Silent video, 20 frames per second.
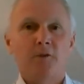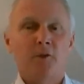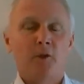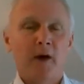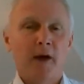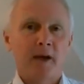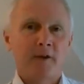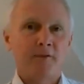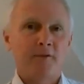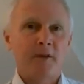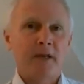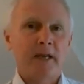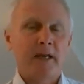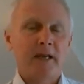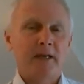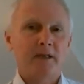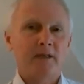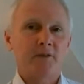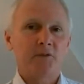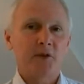For every
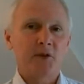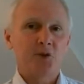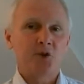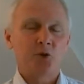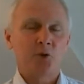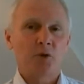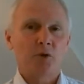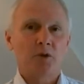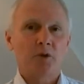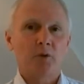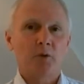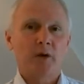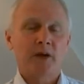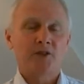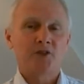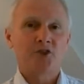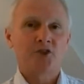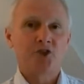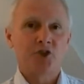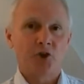individual who
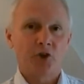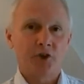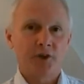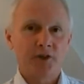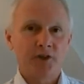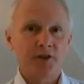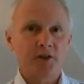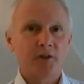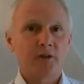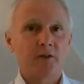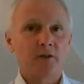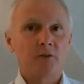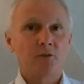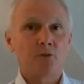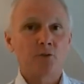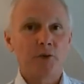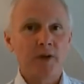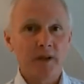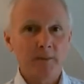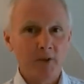has joined
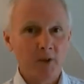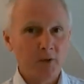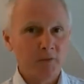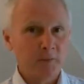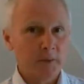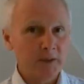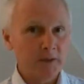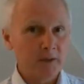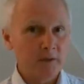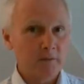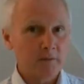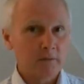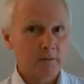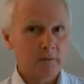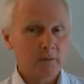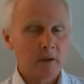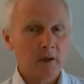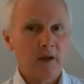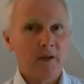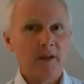Removement,
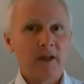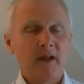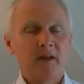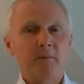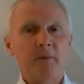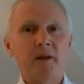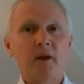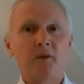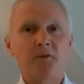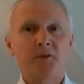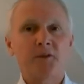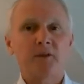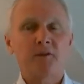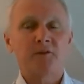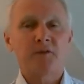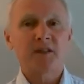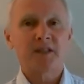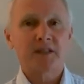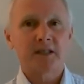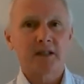they have been offered
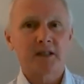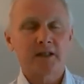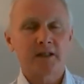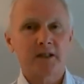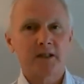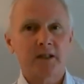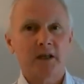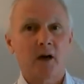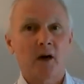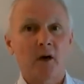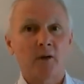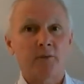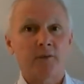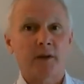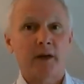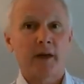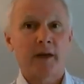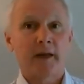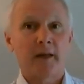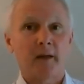the facility
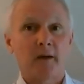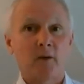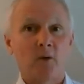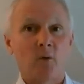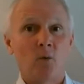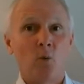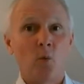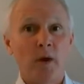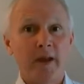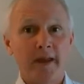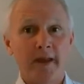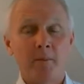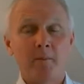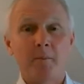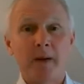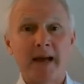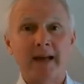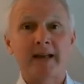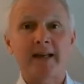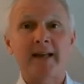of a Weir
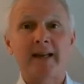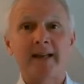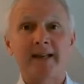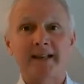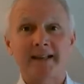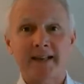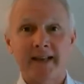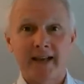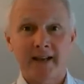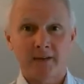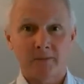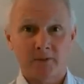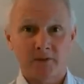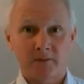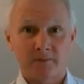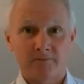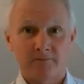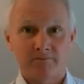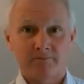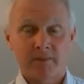banking account.
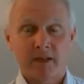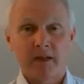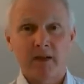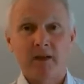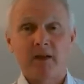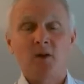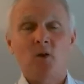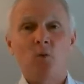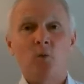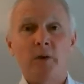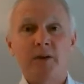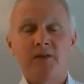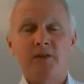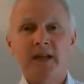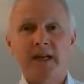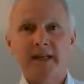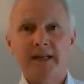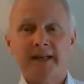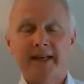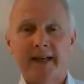With
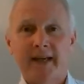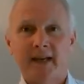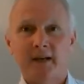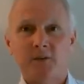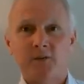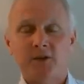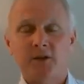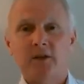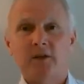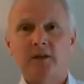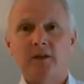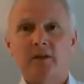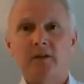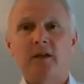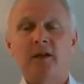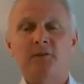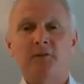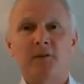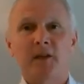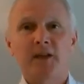that account,
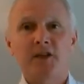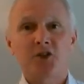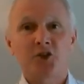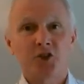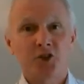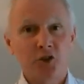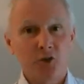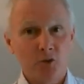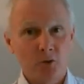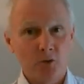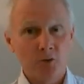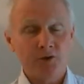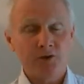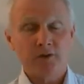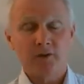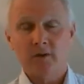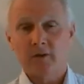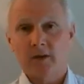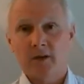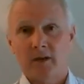if they
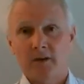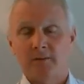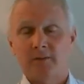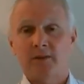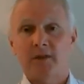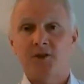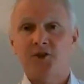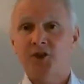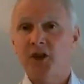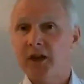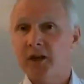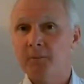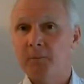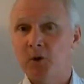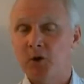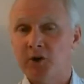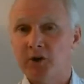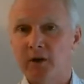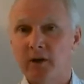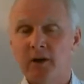choose, comes a
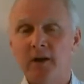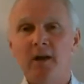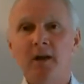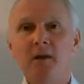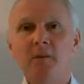checkbook.